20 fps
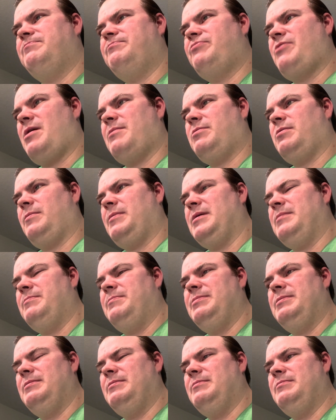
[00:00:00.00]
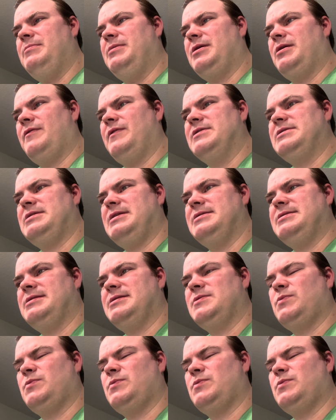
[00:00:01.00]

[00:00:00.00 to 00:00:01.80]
probably been on this list as